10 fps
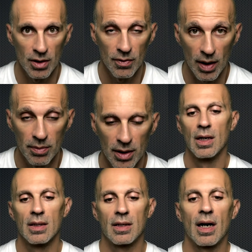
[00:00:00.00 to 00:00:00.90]
rubber.
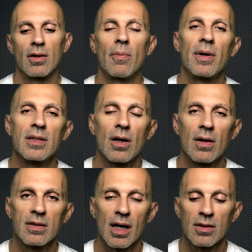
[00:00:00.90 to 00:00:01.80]
There are no particular
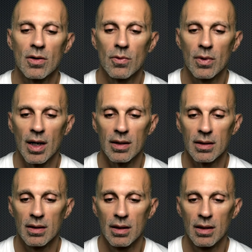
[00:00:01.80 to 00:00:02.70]
signs of wear,
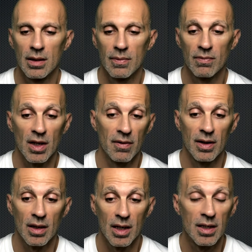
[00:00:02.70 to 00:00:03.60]

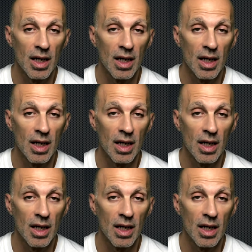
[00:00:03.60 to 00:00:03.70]
even in the